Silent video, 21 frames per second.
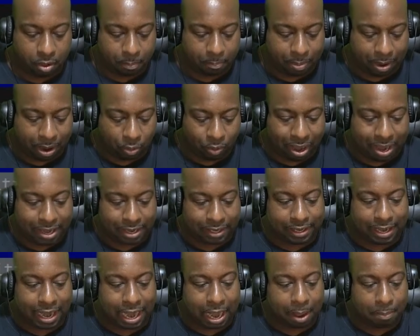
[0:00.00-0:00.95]
by writing
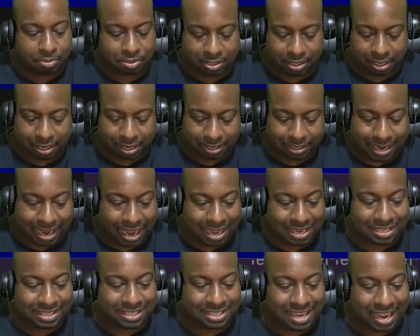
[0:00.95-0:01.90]

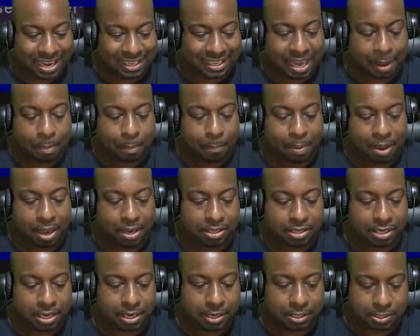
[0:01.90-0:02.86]

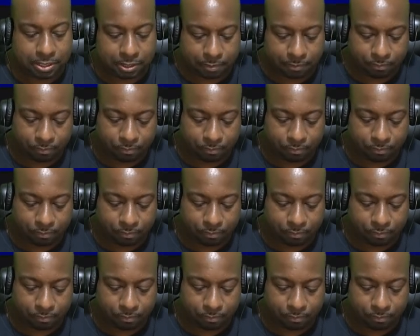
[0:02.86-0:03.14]
caps.setCapabilities